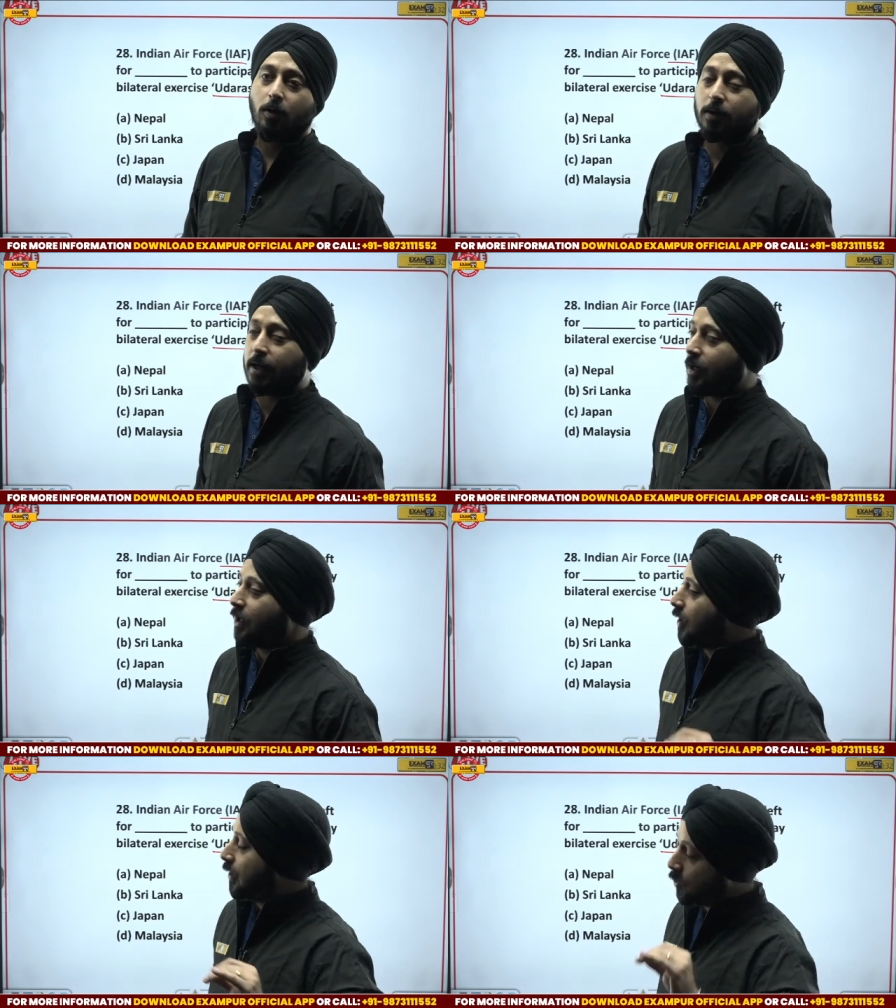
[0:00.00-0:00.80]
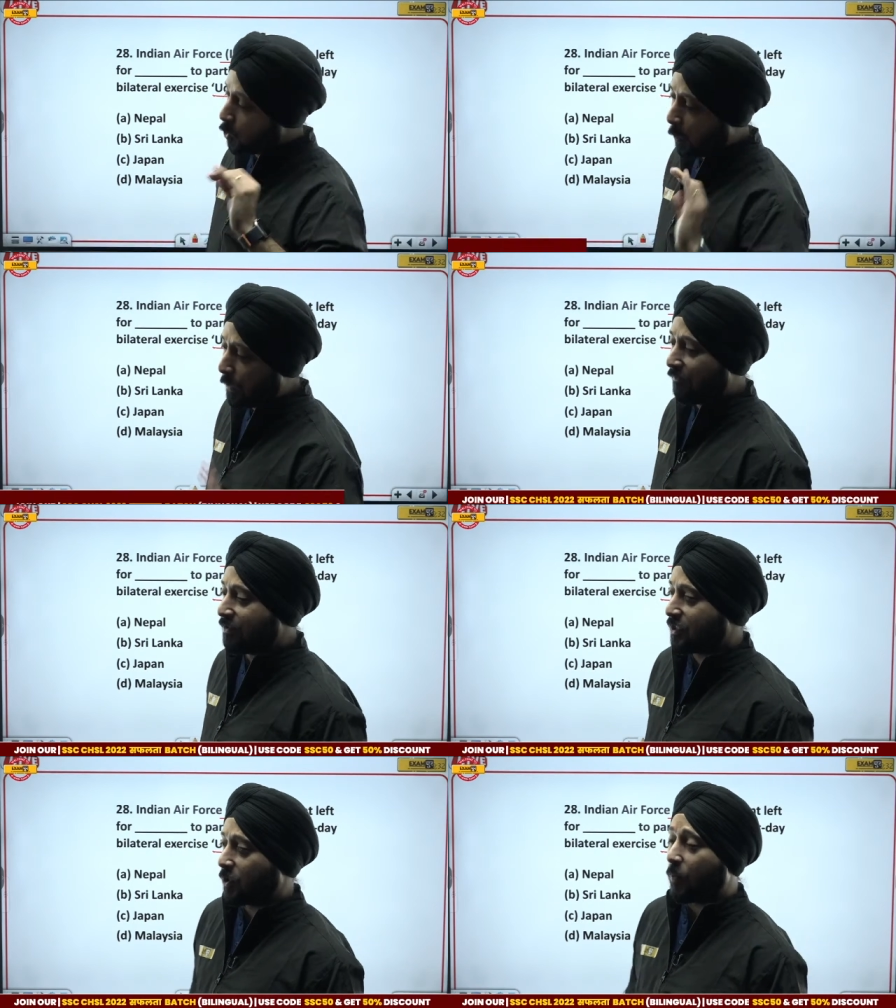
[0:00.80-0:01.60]
Okay do previous
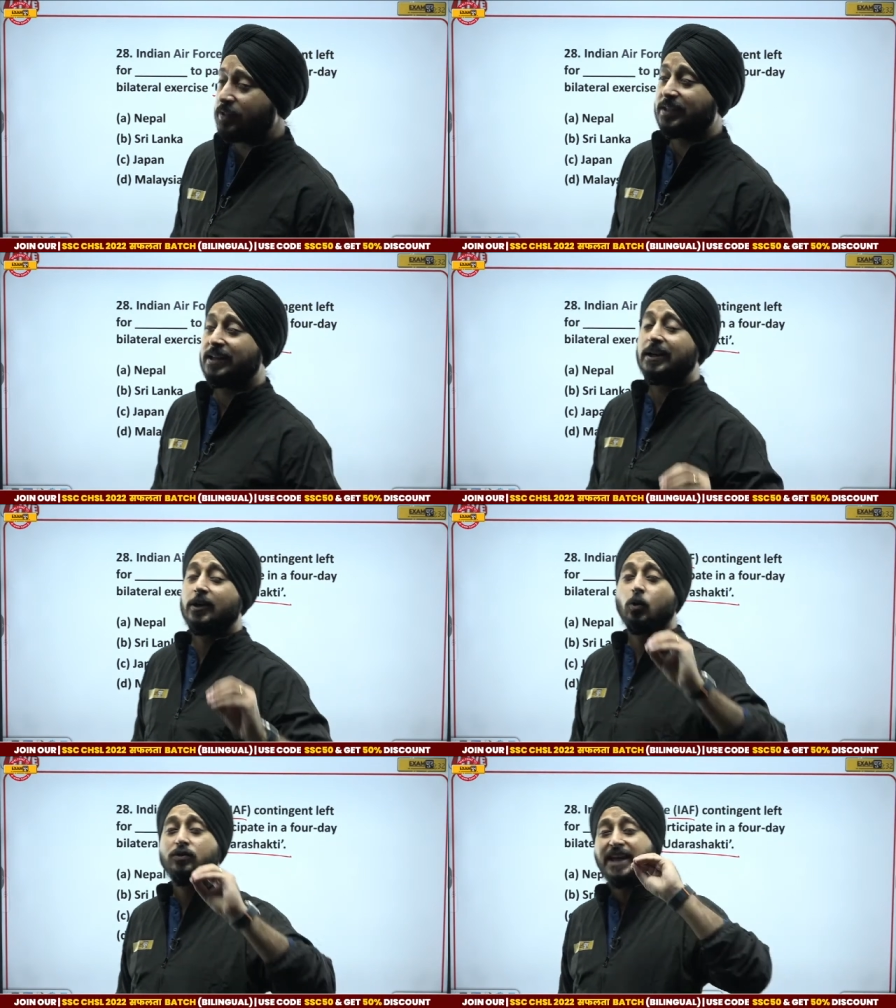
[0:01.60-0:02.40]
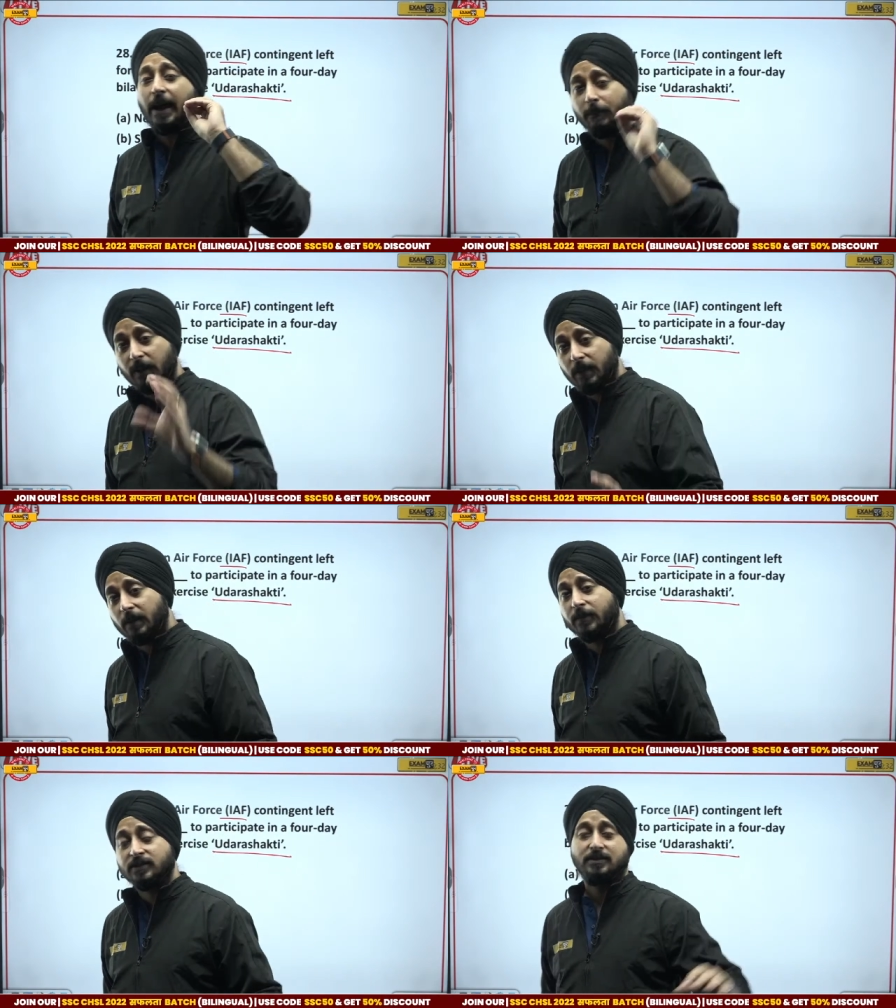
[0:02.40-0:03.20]
year question, do sample
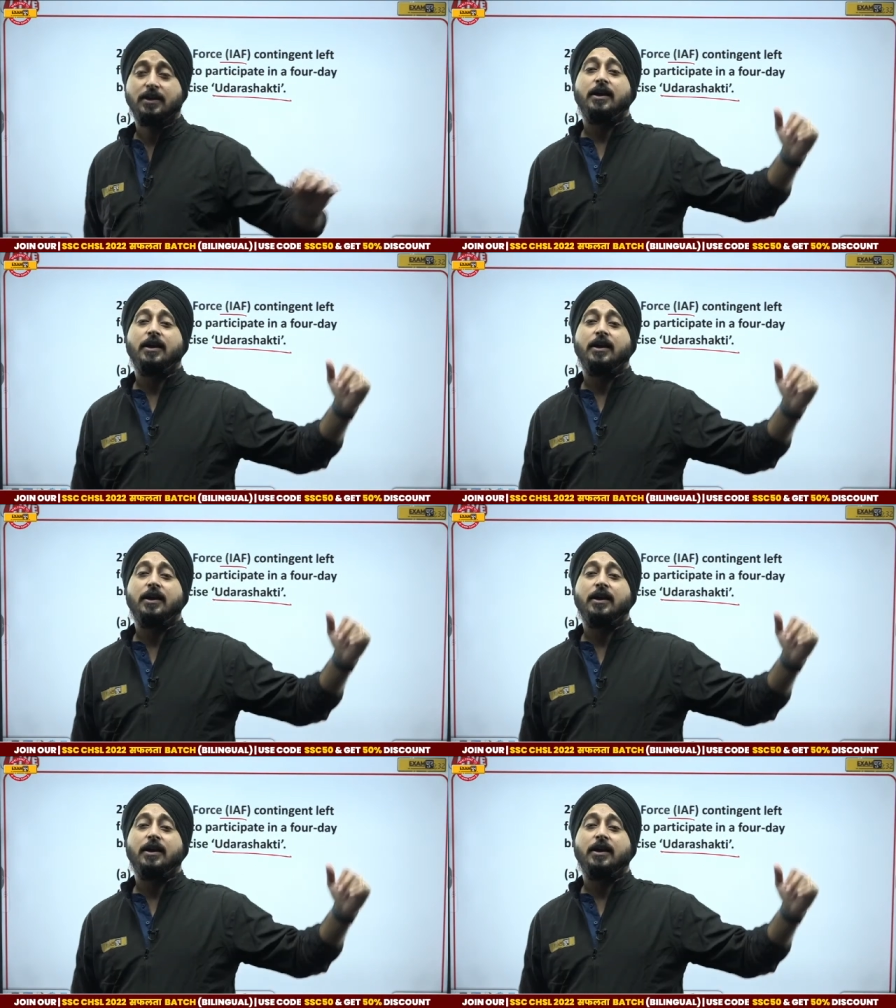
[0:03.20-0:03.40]
papers,